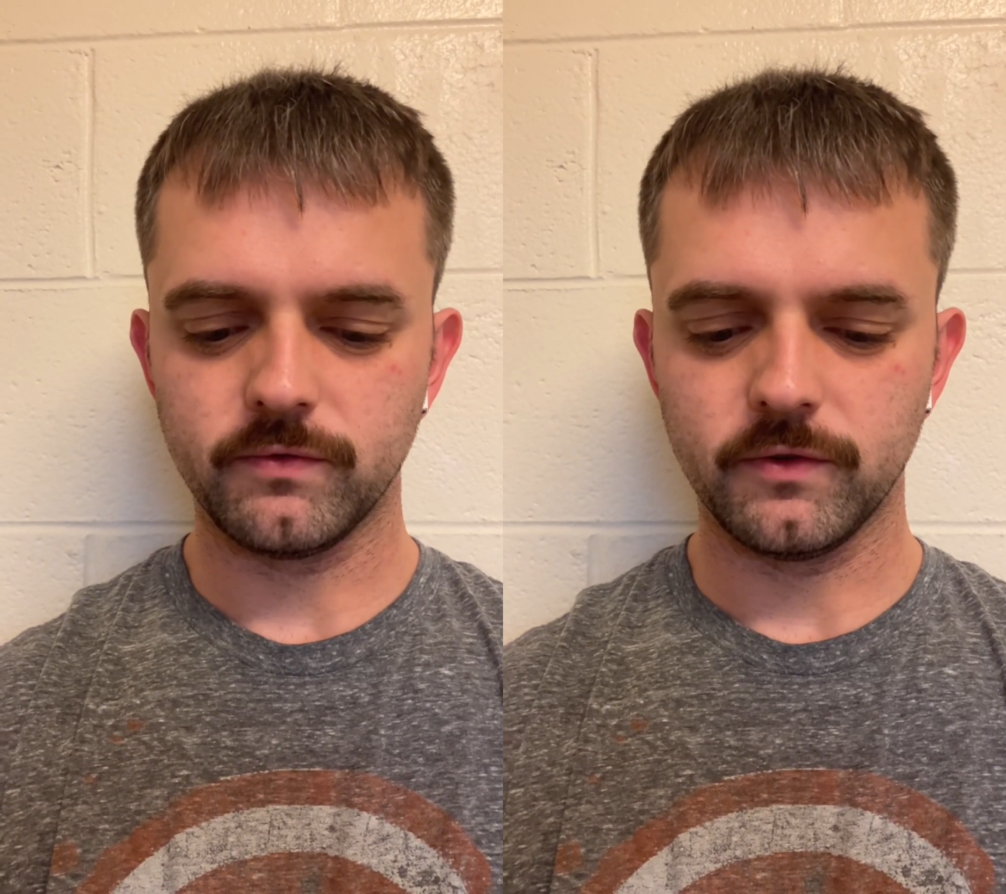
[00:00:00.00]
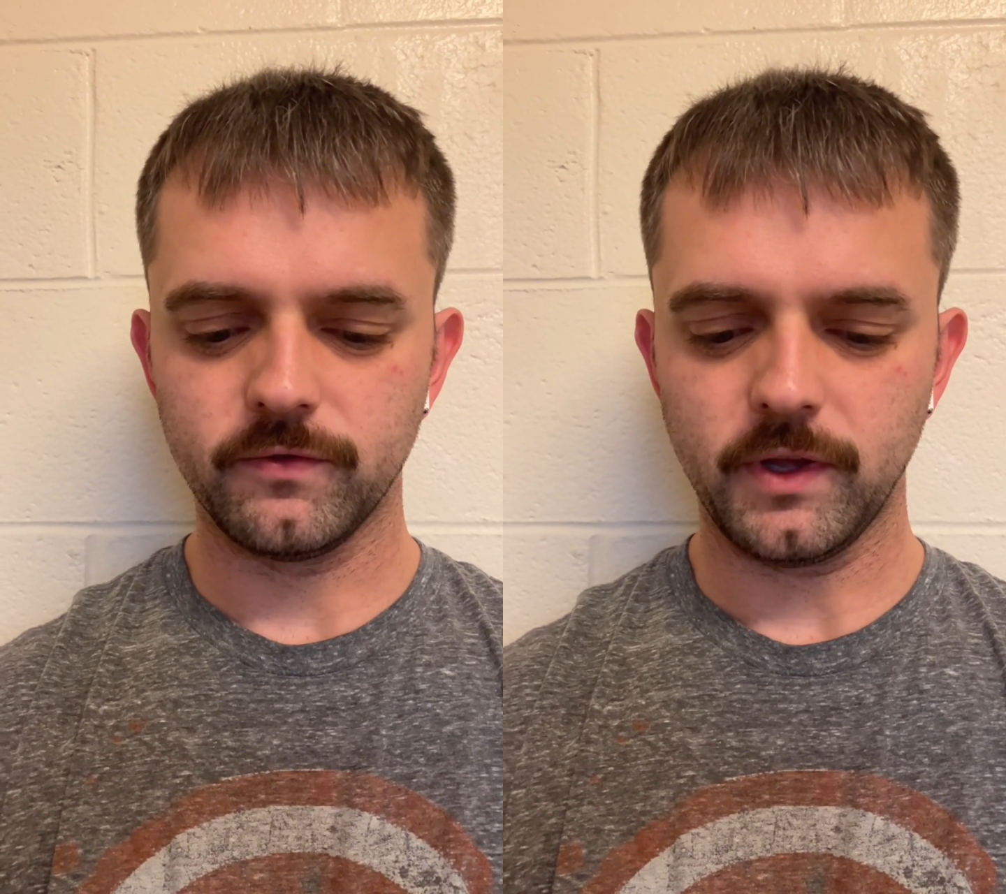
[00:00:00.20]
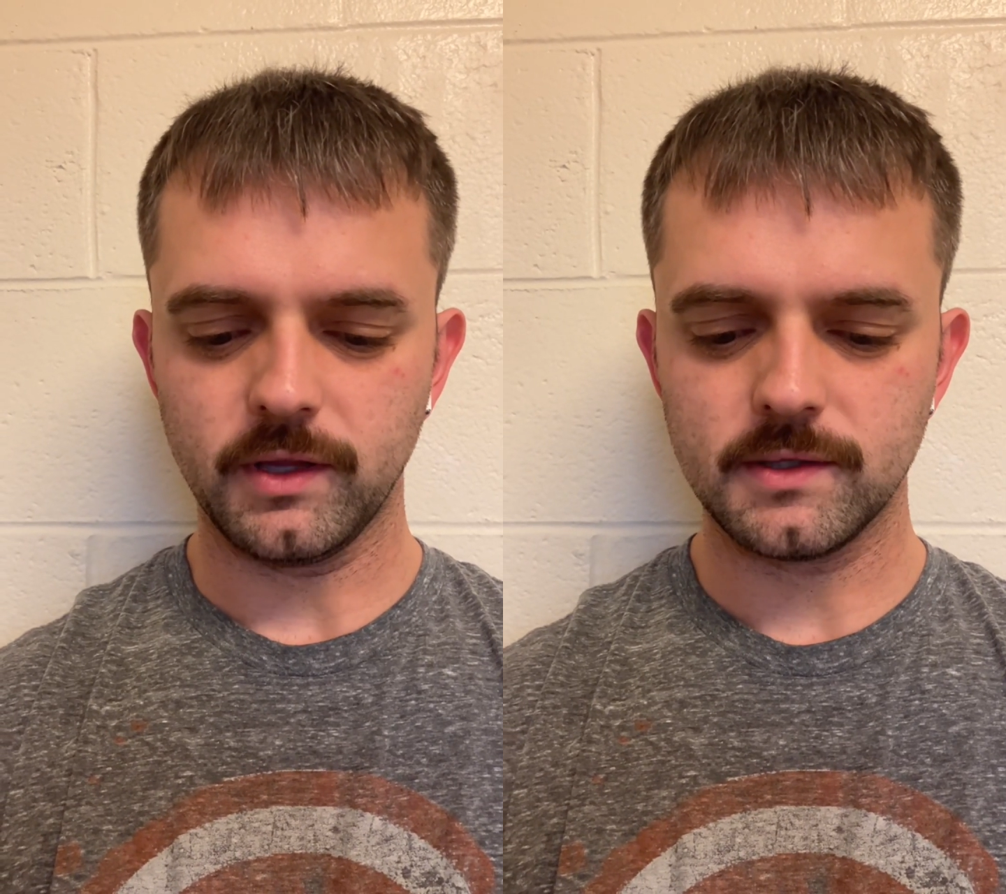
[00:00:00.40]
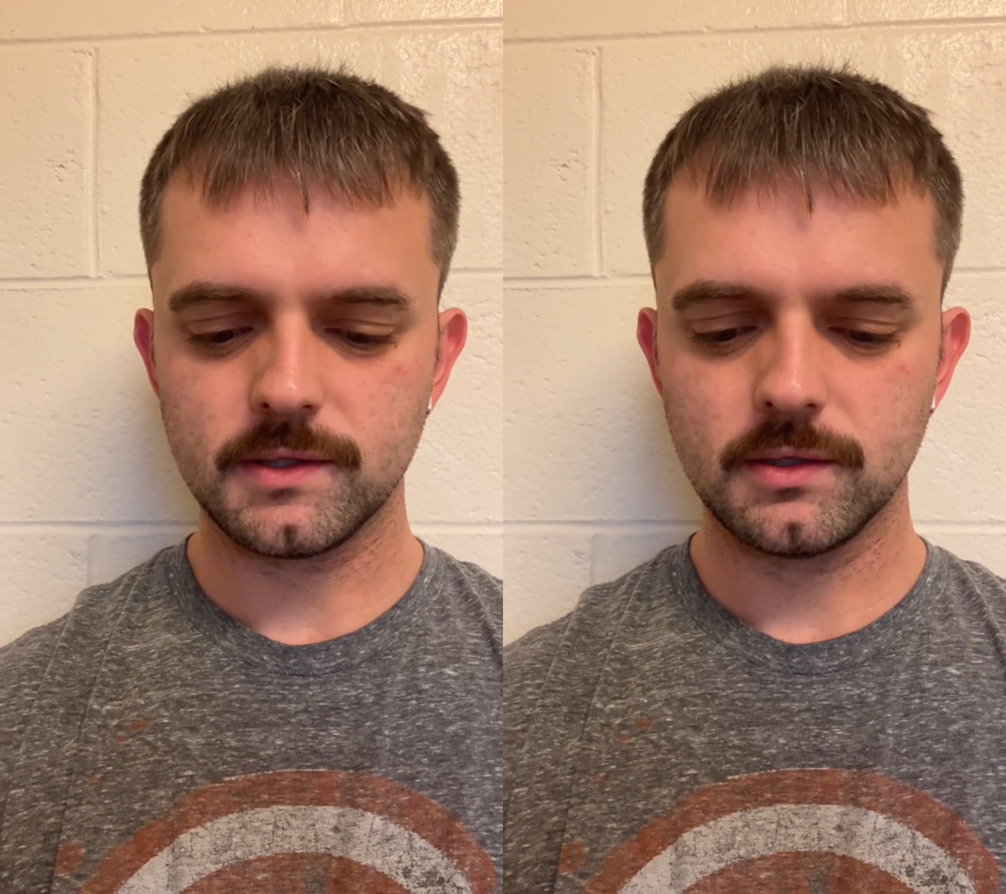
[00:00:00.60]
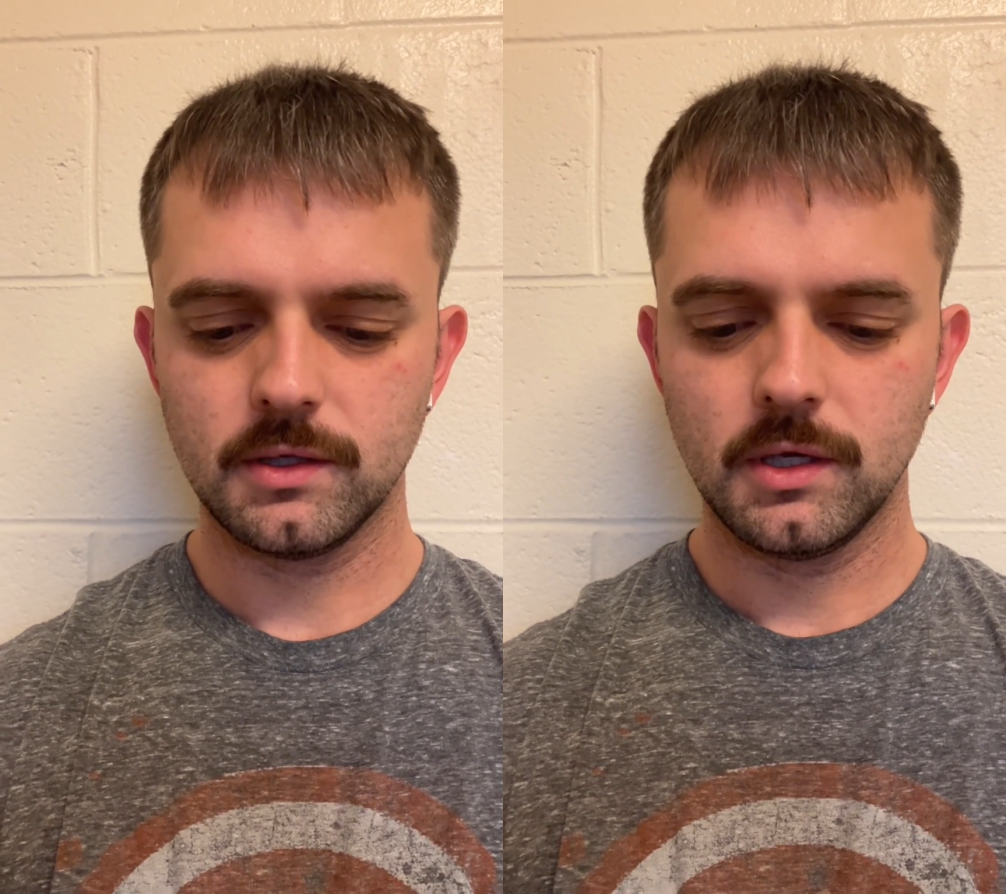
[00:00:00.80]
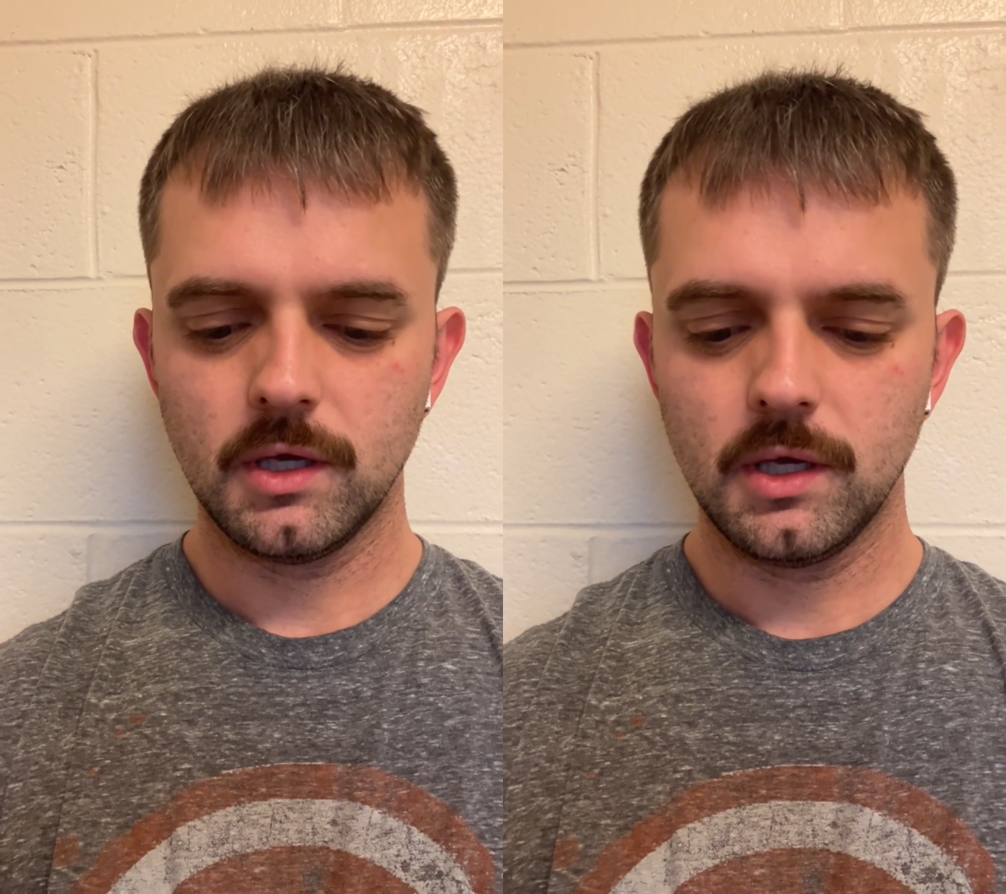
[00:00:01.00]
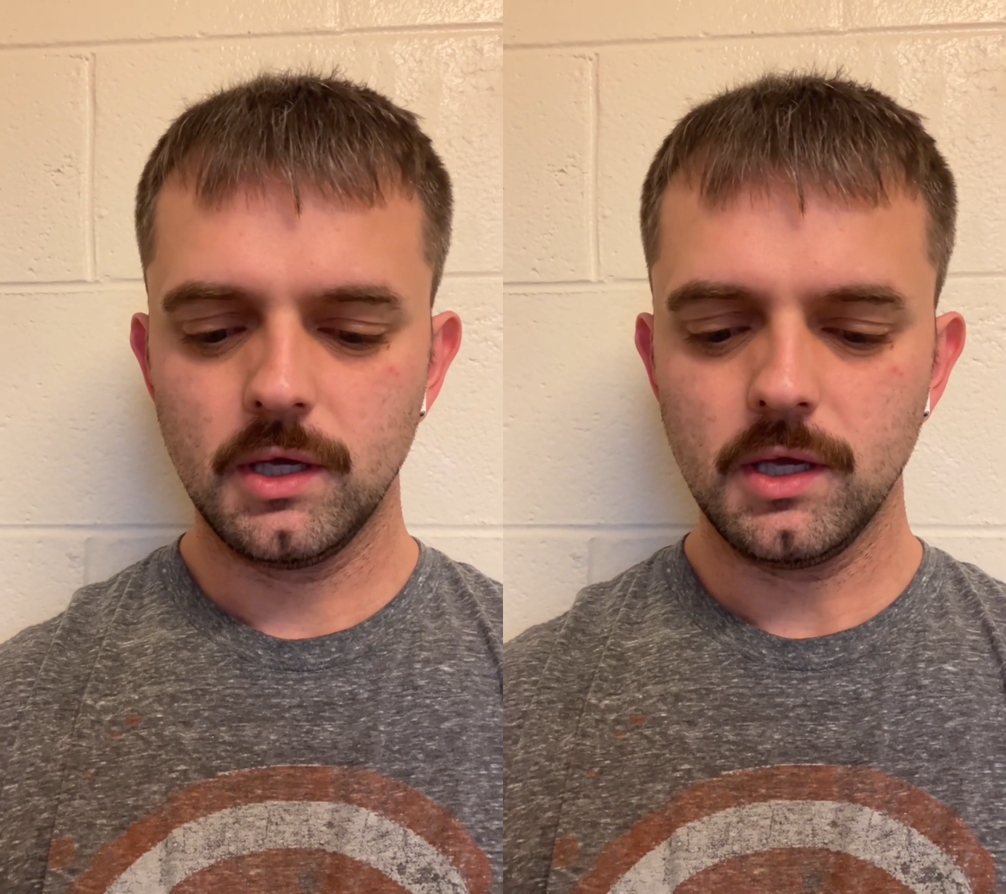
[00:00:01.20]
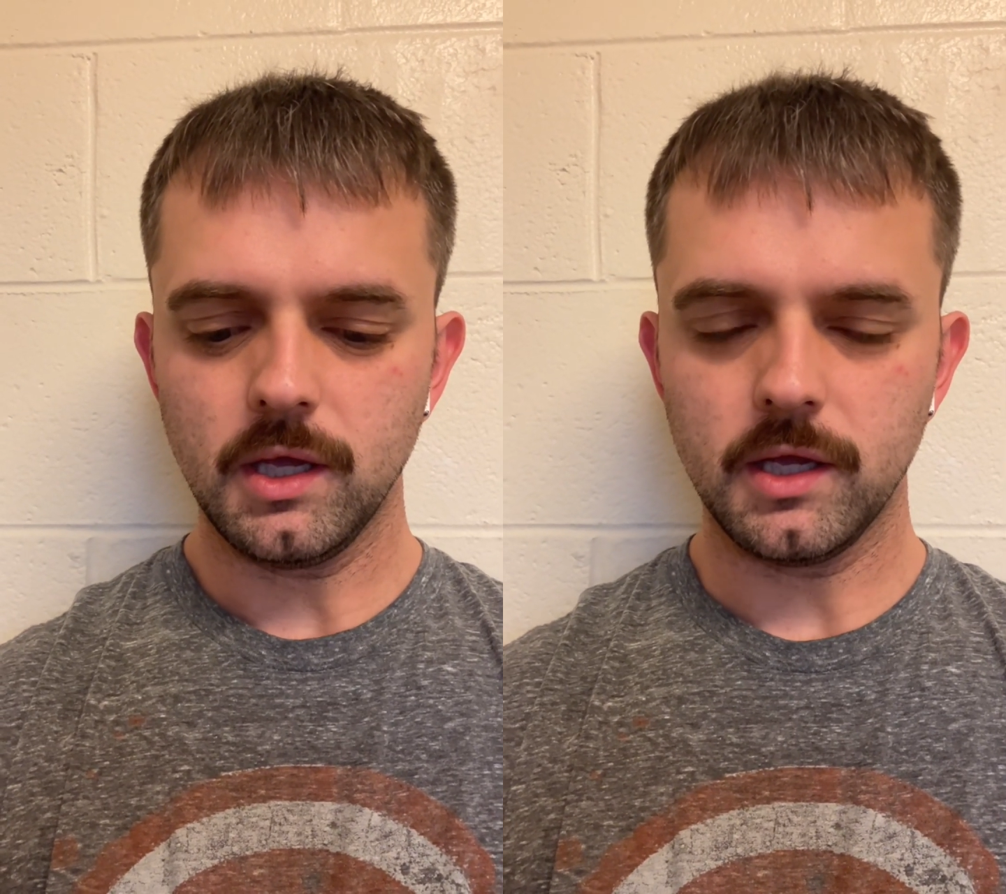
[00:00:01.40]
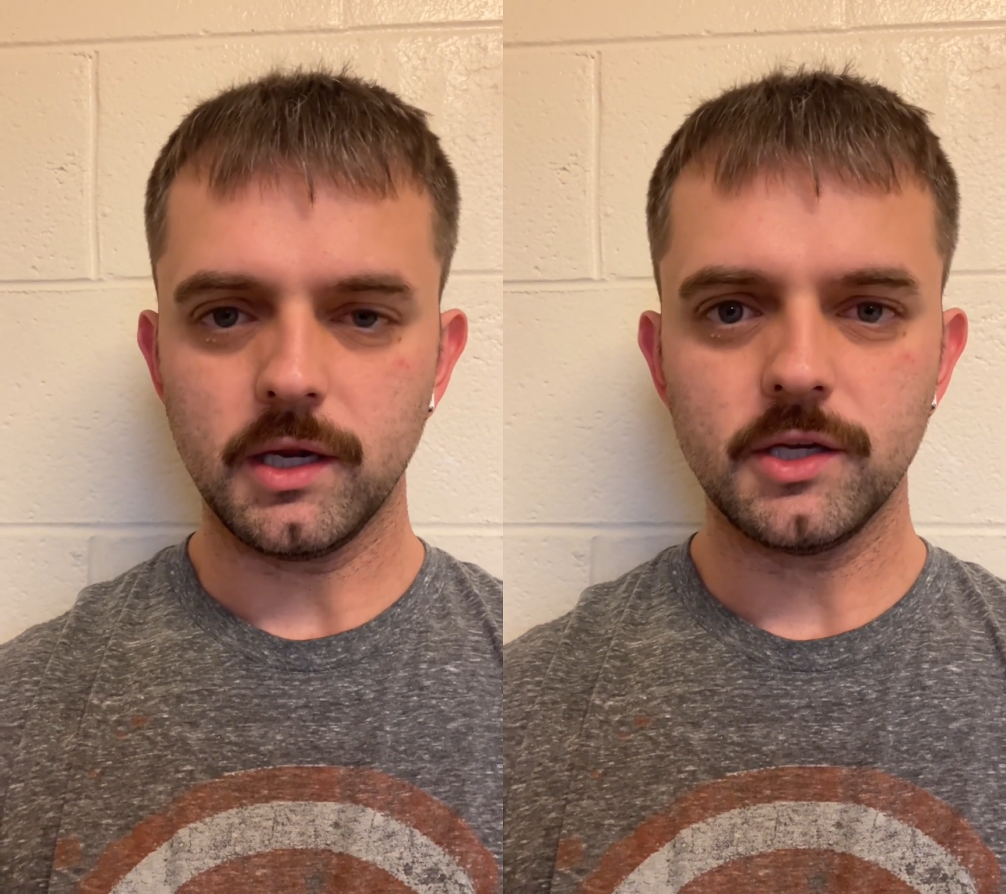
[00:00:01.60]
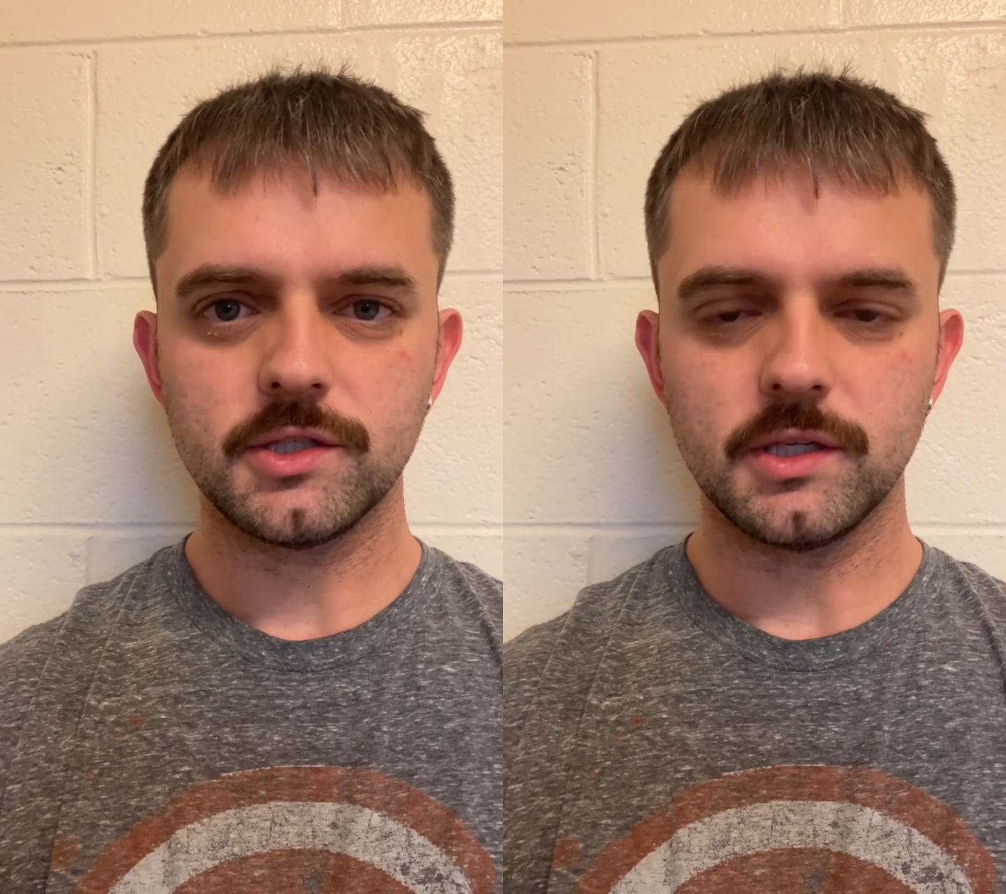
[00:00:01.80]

defense. In ancient